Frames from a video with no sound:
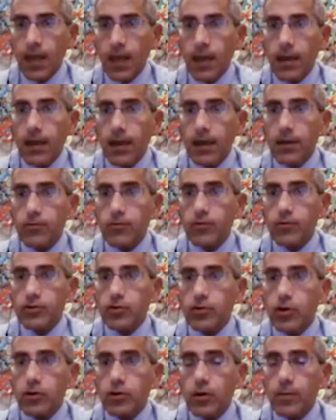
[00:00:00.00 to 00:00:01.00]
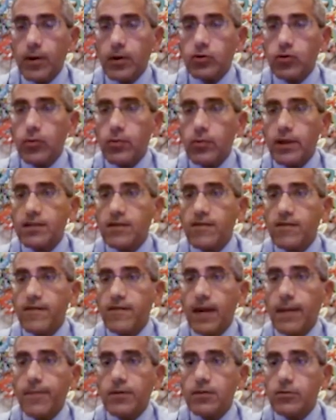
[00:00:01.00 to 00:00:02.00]
Here we're talking about
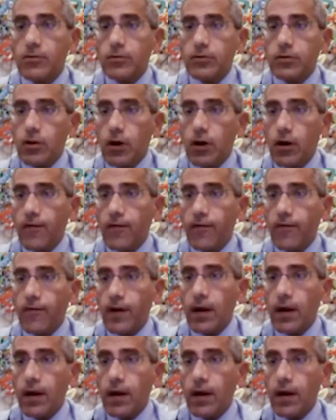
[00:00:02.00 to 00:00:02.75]
cumulative episodes of